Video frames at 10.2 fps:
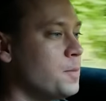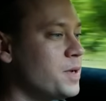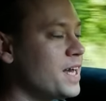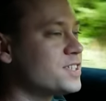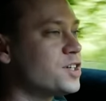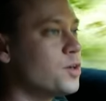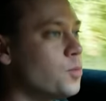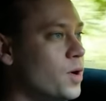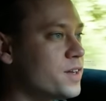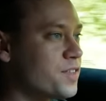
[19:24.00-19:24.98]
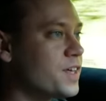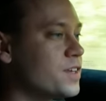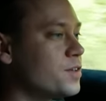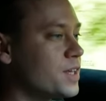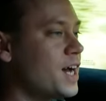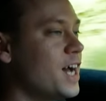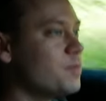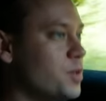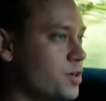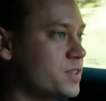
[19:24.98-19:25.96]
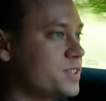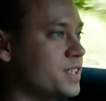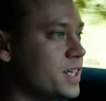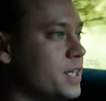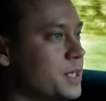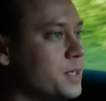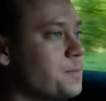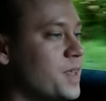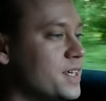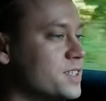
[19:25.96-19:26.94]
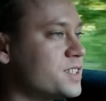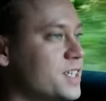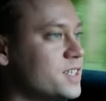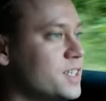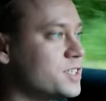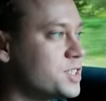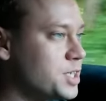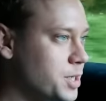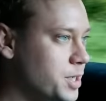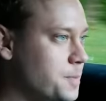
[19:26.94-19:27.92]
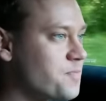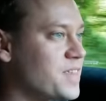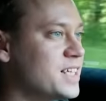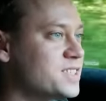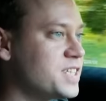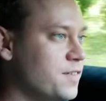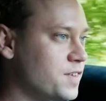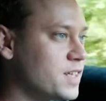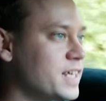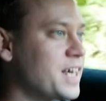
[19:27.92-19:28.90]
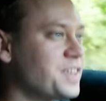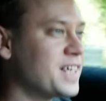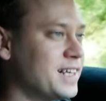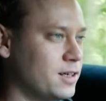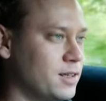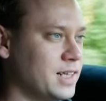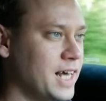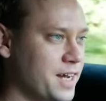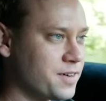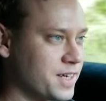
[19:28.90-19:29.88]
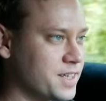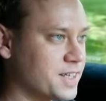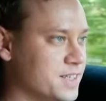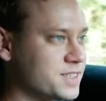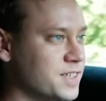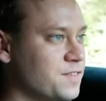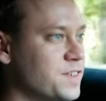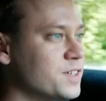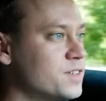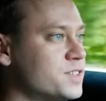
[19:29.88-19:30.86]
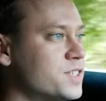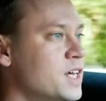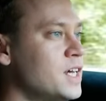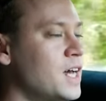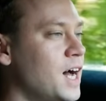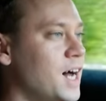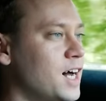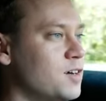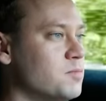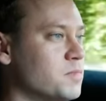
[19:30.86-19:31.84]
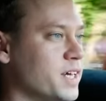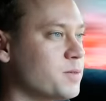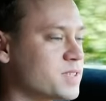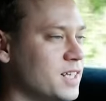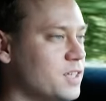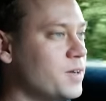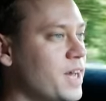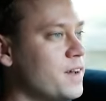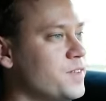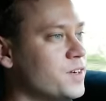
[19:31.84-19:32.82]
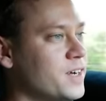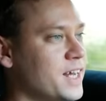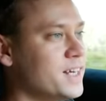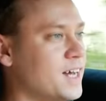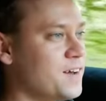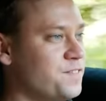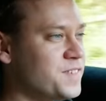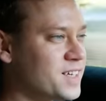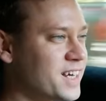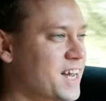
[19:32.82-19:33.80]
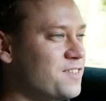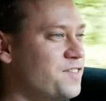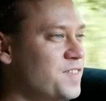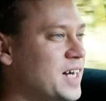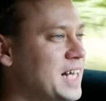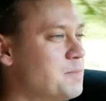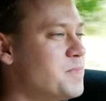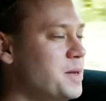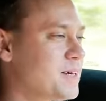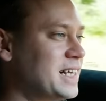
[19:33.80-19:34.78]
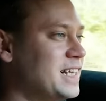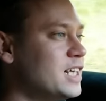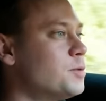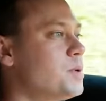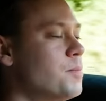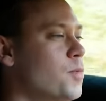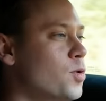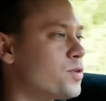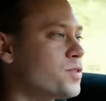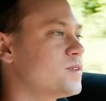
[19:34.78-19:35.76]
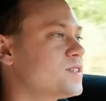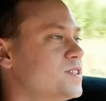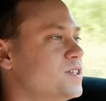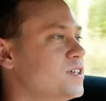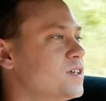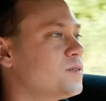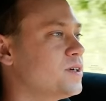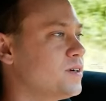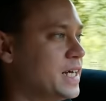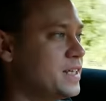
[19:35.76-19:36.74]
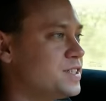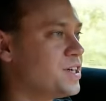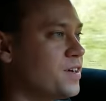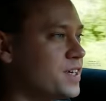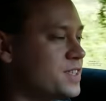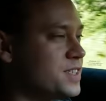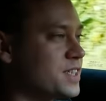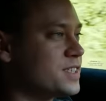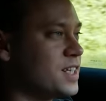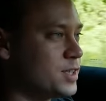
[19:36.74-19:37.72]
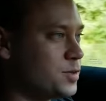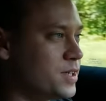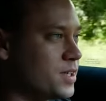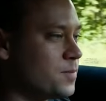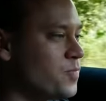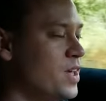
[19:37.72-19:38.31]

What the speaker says: But yeah, so one thing though that I'm noticing here is that the steering is definitely, I think, a little lighter in this. It feels like it was a little heavier, and I feel like I felt maybe a little bit more through the steering wheel in the GR86 than I do here